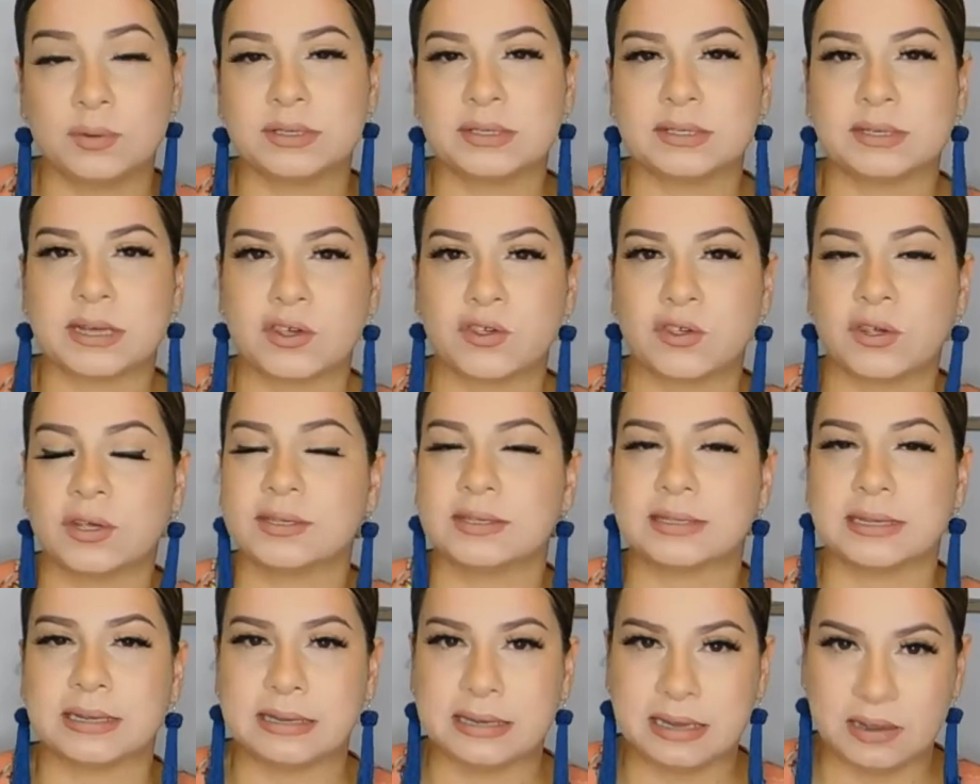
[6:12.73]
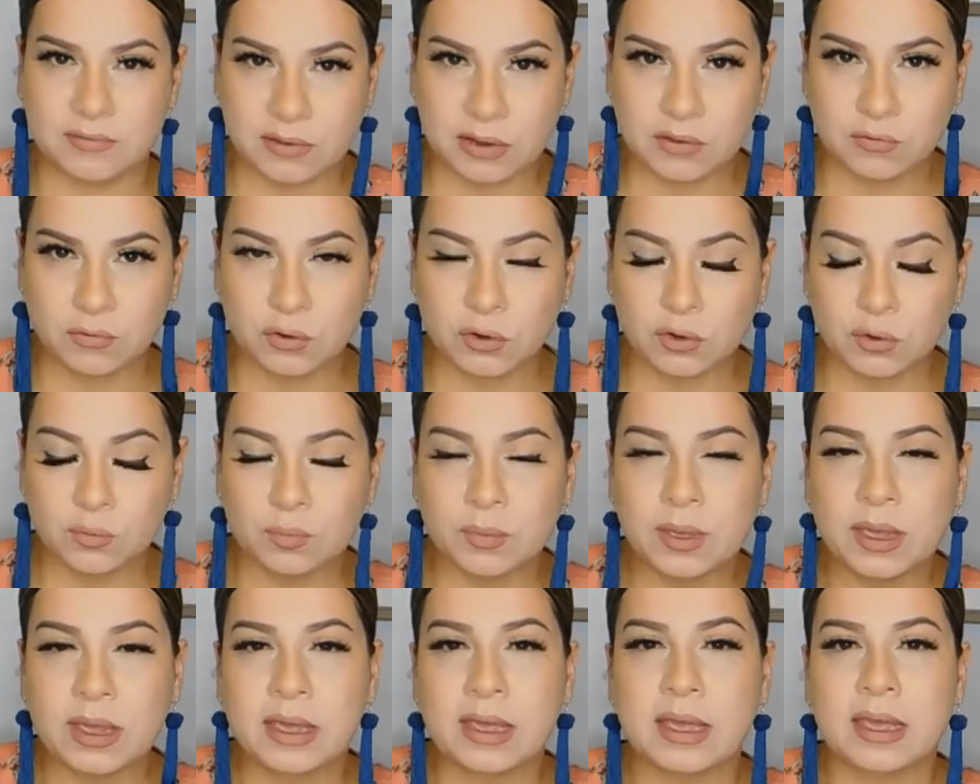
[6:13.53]
such as the living room,
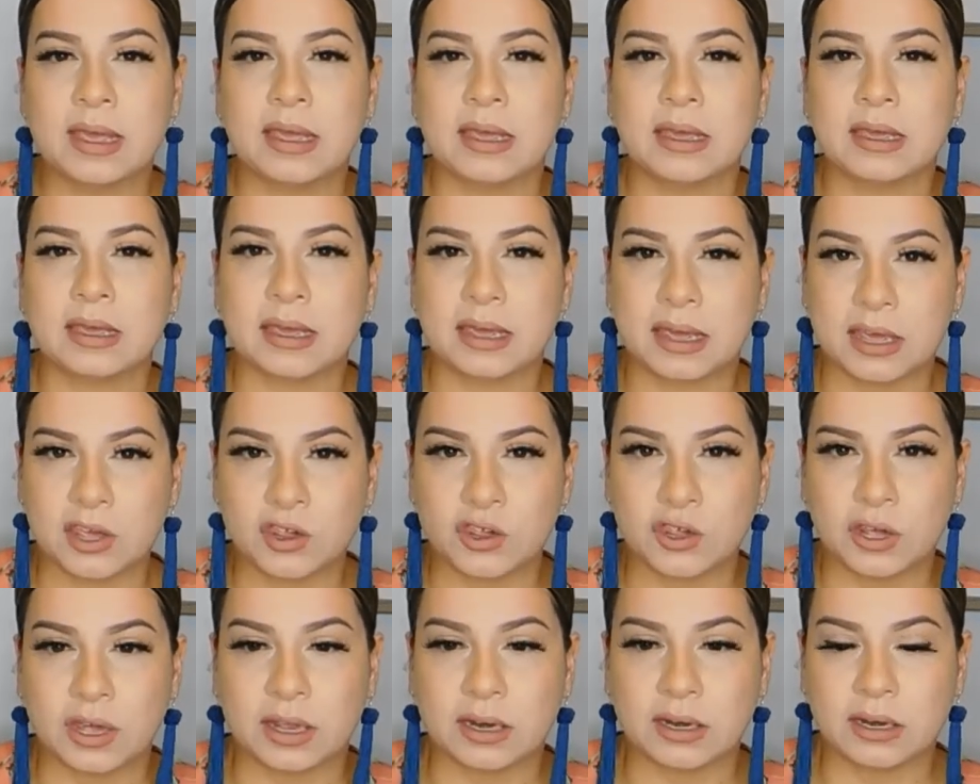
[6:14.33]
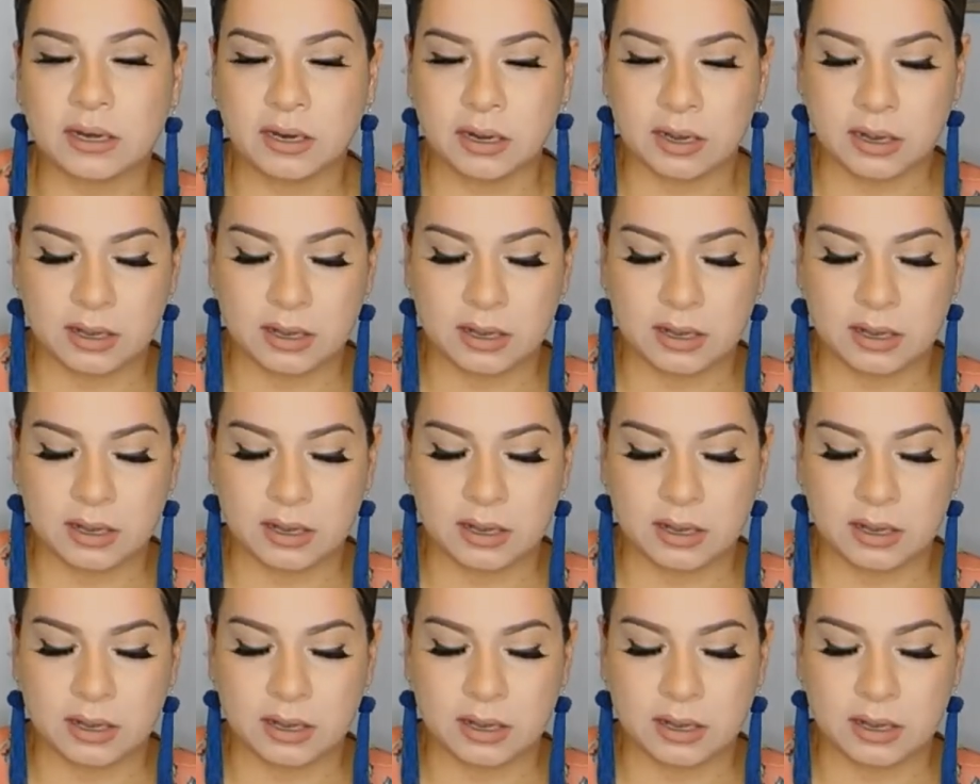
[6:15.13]
kitchen,